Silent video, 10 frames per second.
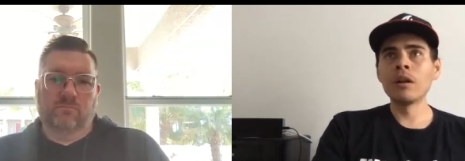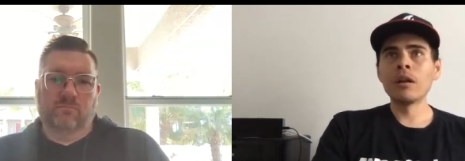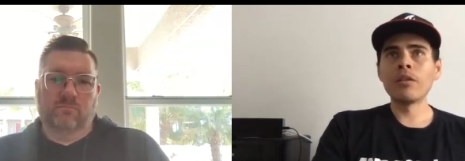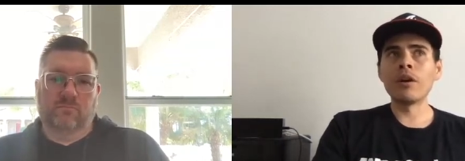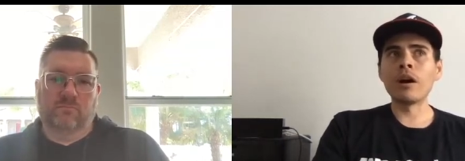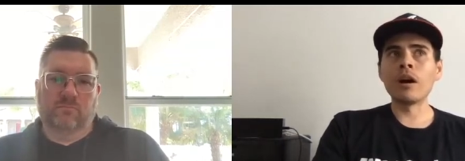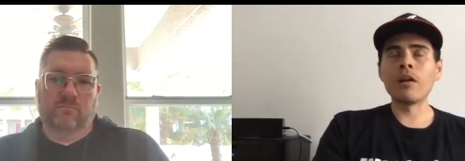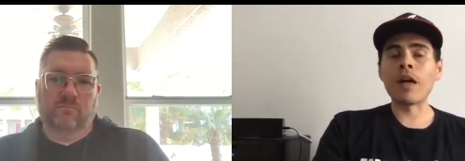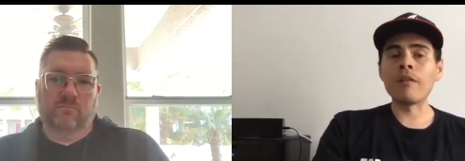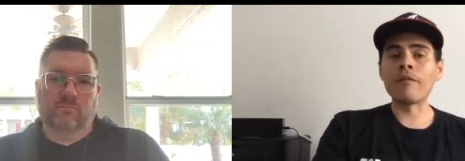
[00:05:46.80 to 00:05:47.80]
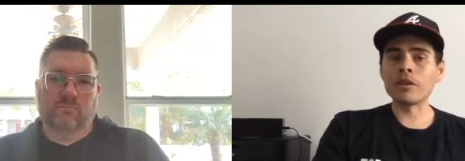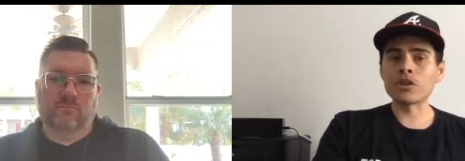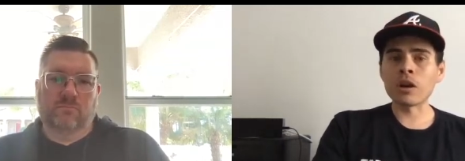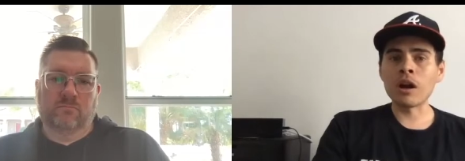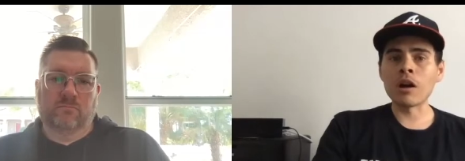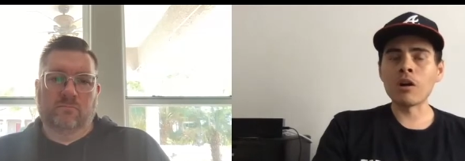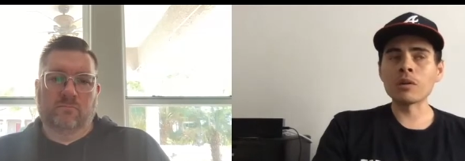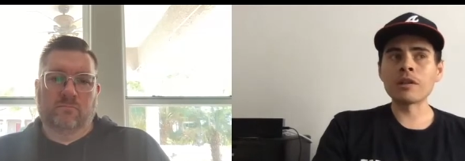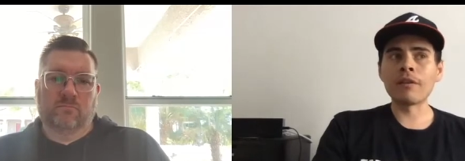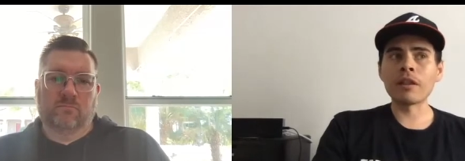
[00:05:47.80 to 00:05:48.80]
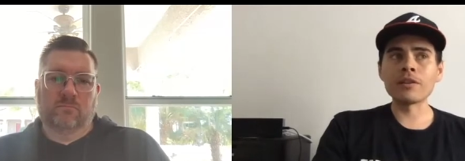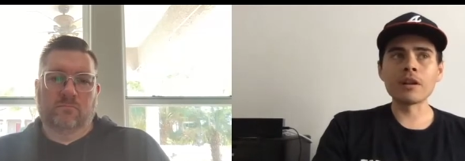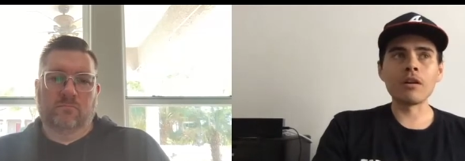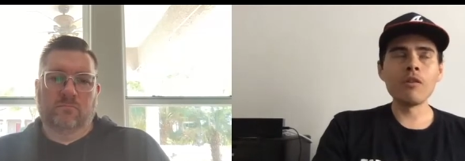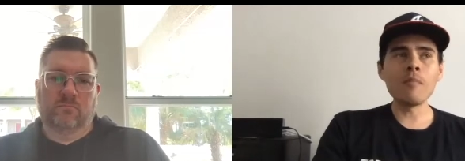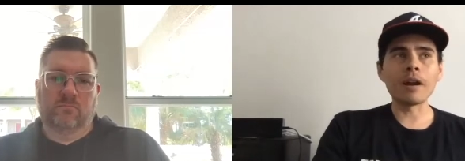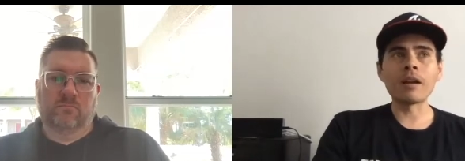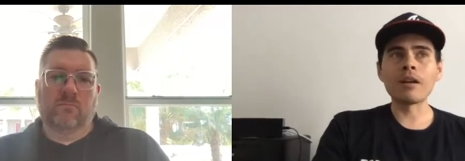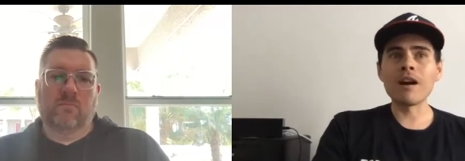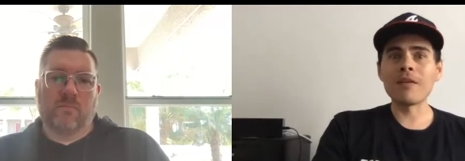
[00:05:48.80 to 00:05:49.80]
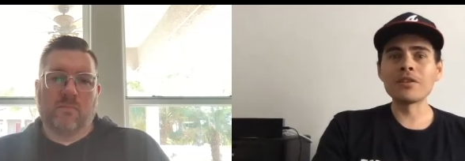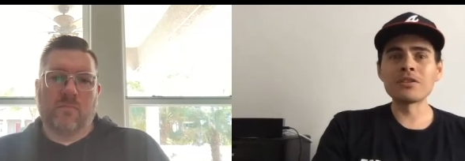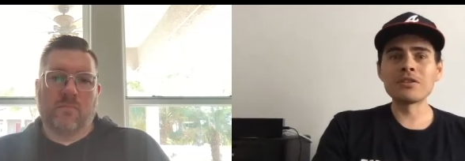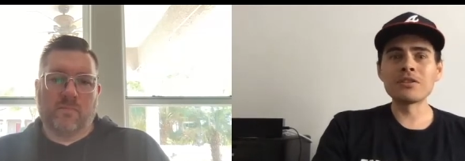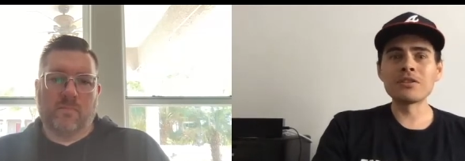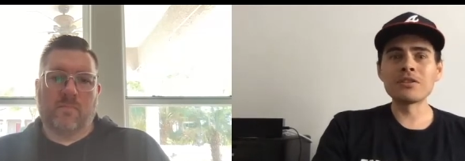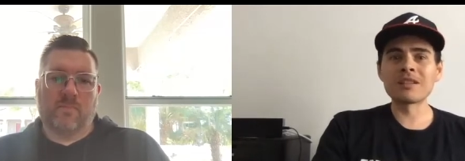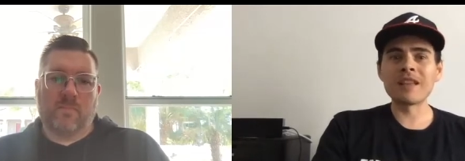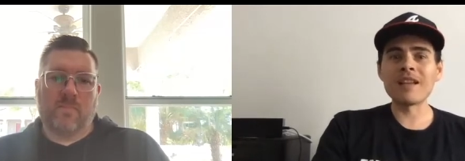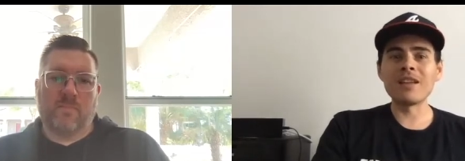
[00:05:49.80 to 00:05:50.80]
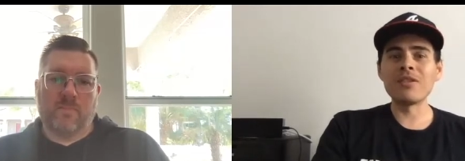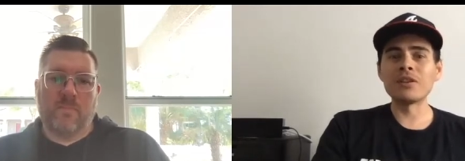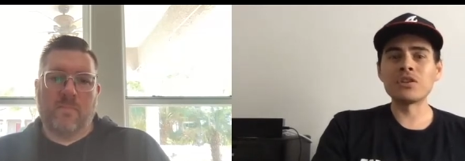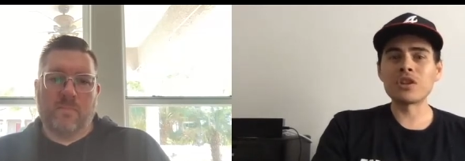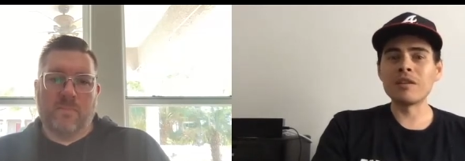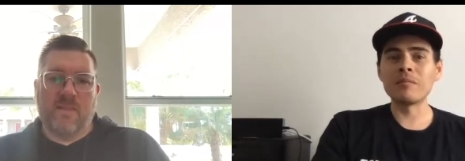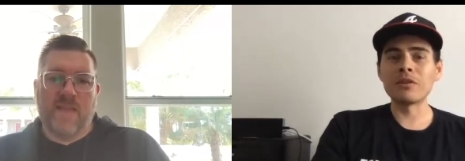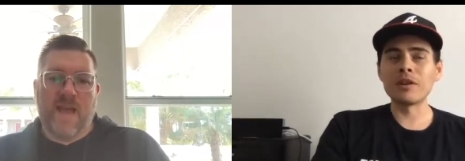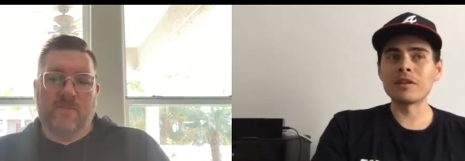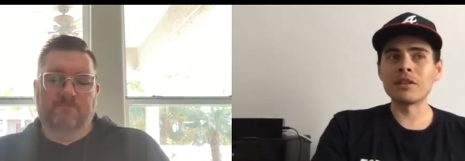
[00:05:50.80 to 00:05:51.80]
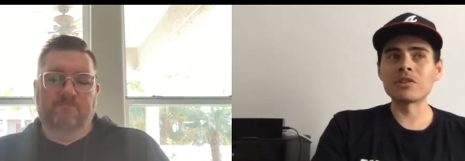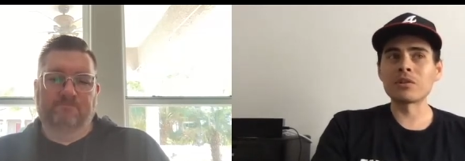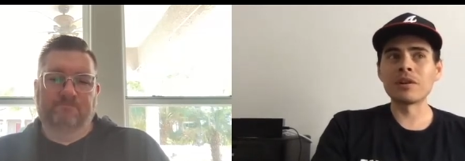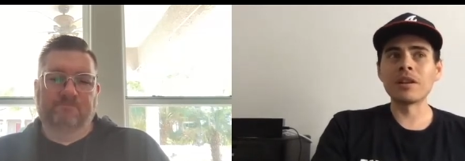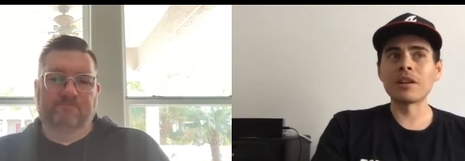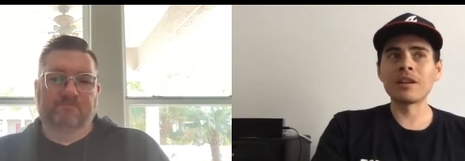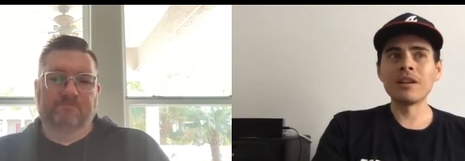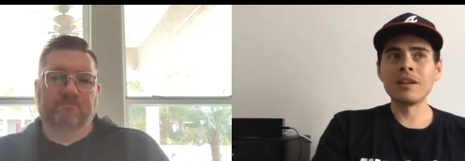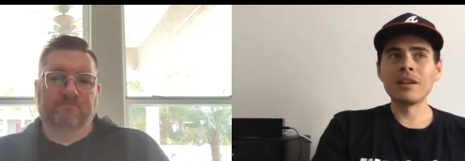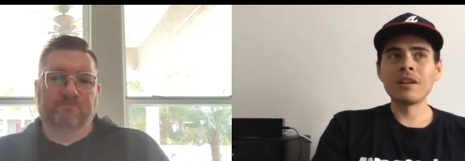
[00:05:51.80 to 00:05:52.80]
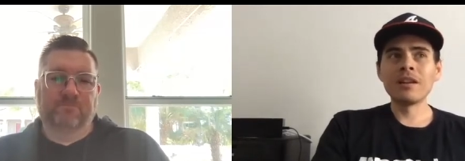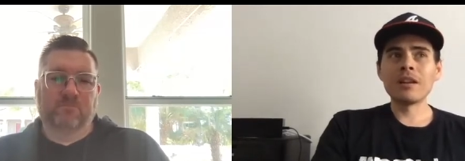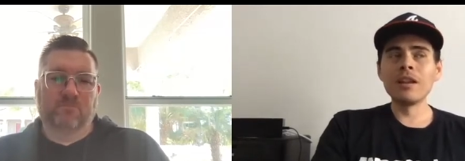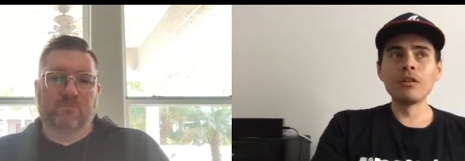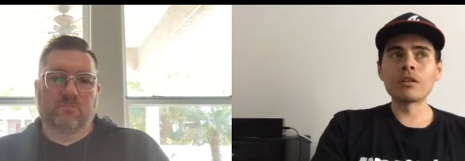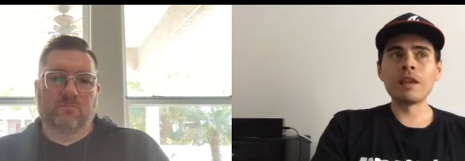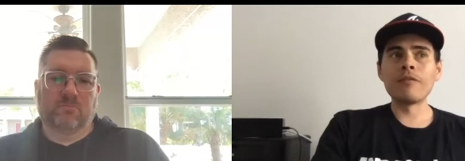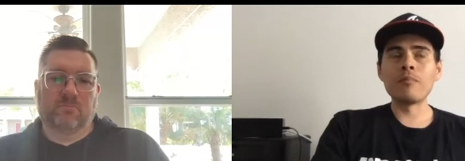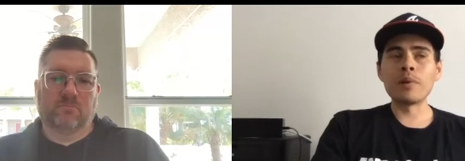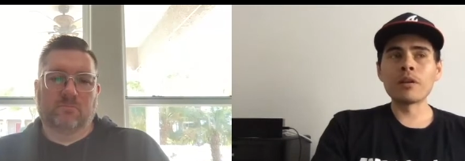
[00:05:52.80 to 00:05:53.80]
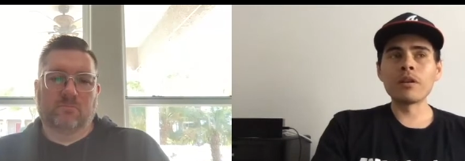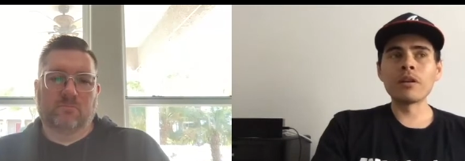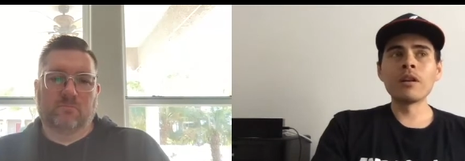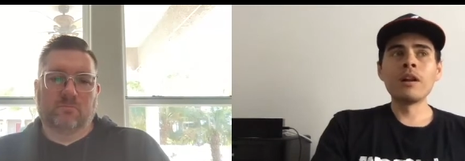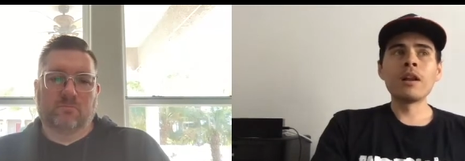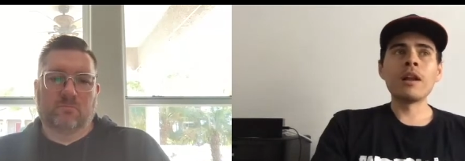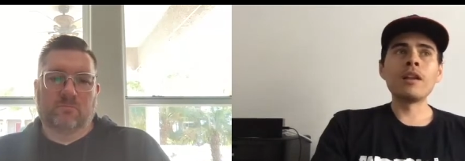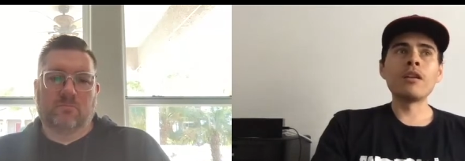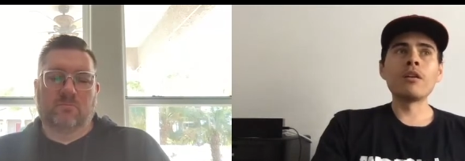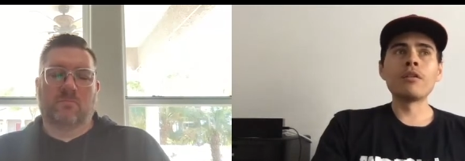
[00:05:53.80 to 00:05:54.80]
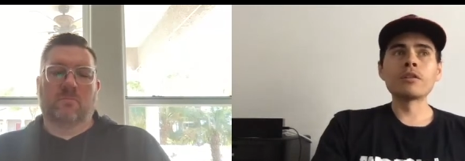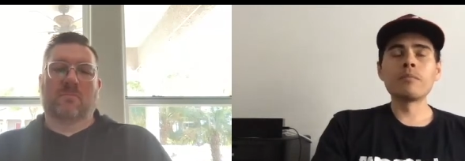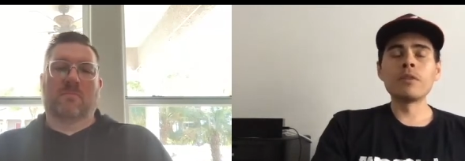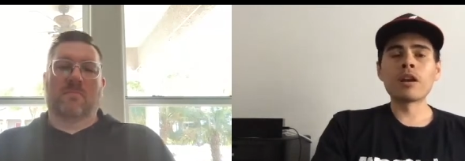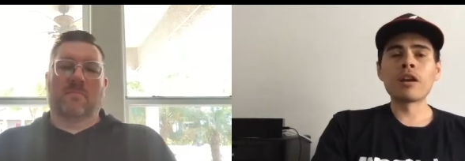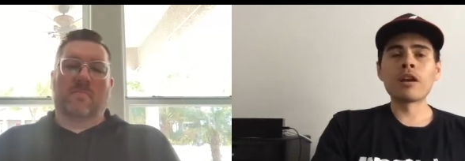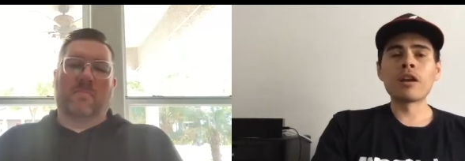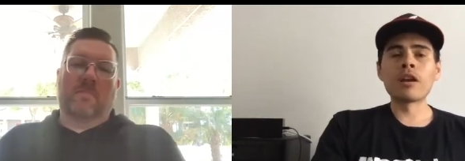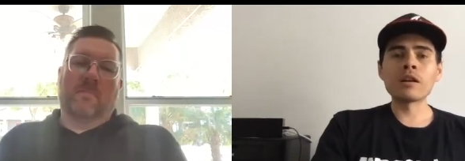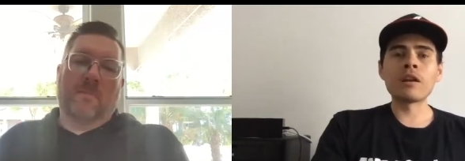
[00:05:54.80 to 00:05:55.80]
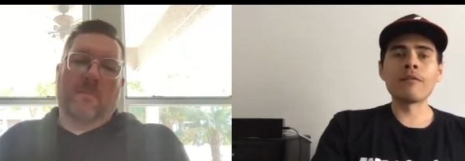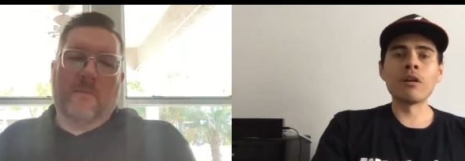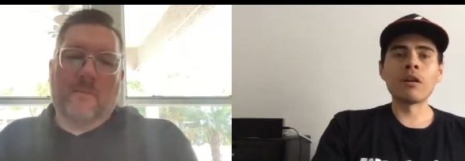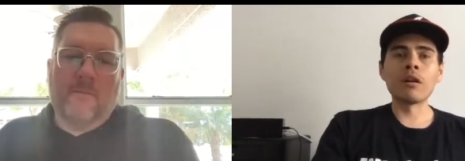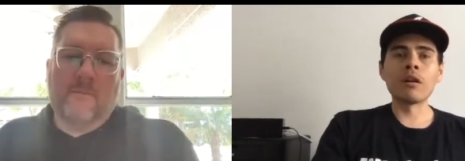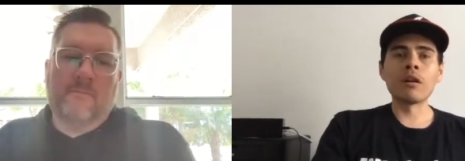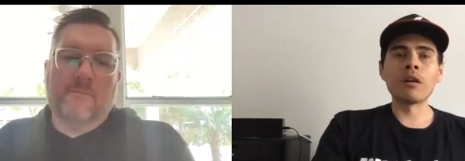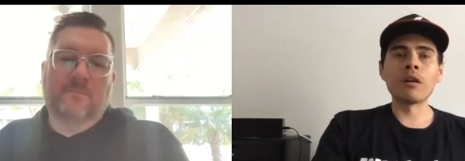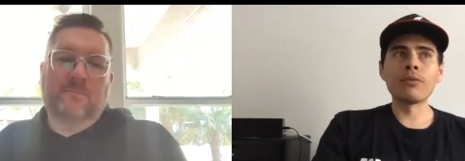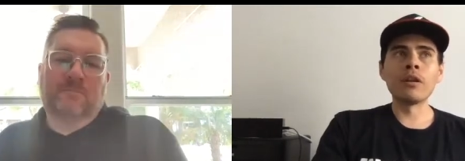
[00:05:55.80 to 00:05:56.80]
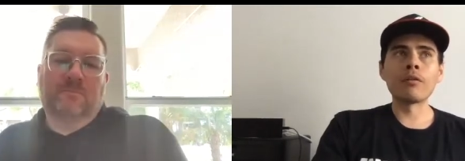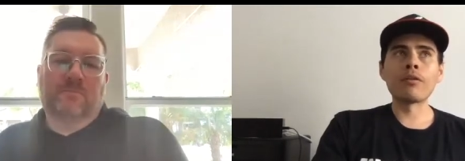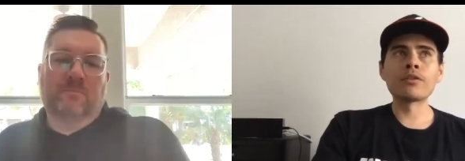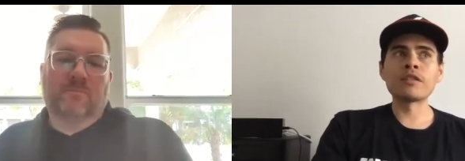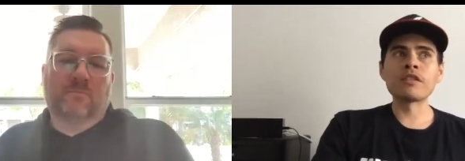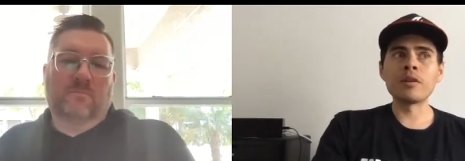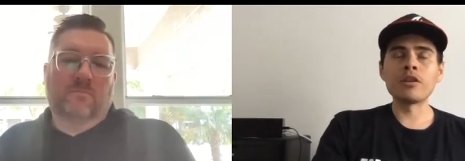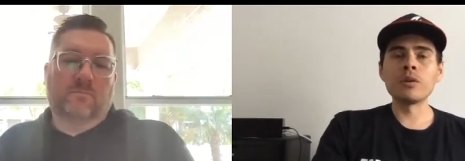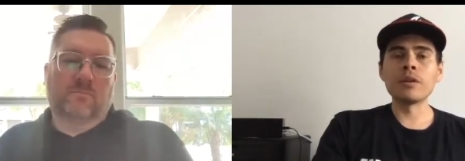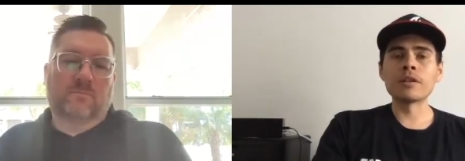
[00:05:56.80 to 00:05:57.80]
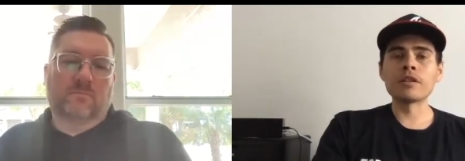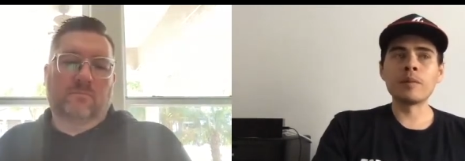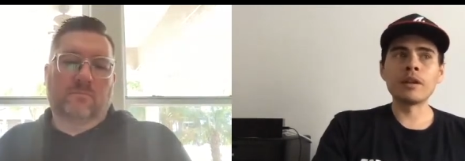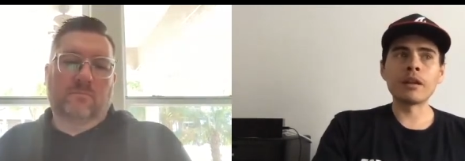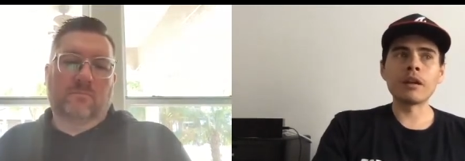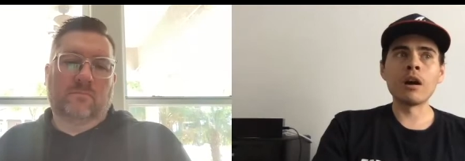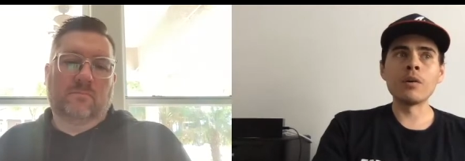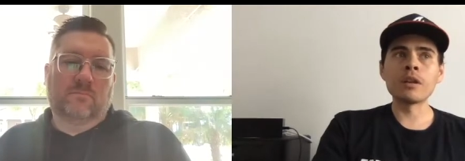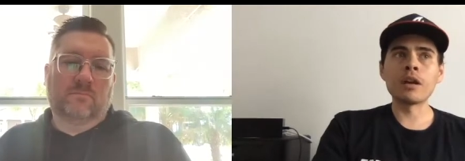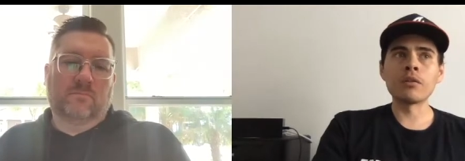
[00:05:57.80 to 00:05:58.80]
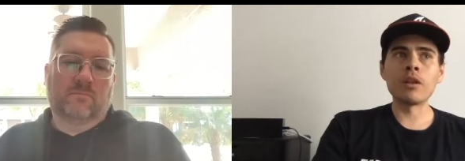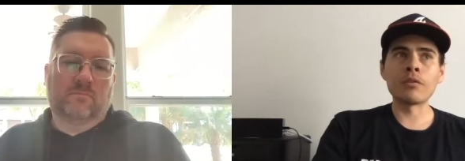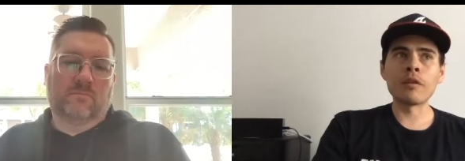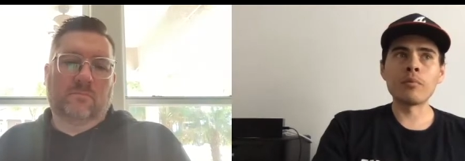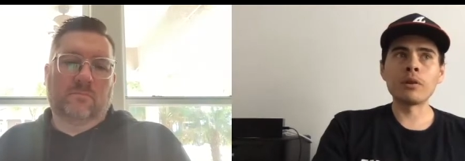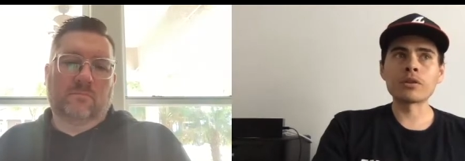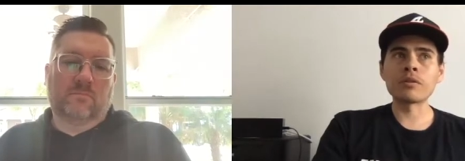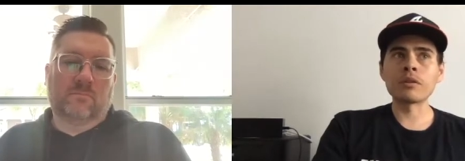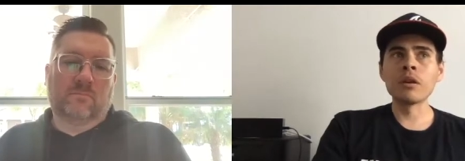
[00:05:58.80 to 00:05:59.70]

Speaker 1: the uh, that event in Chicago and stuff like that, I was like, oh my god, this dude just stayed in the gym during yeah. his injury. Like he looked even bigger. And you know, there's the couple knocks I've heard on him, you know, since I've been doing this has been like, oh, he's not a great three point shooter.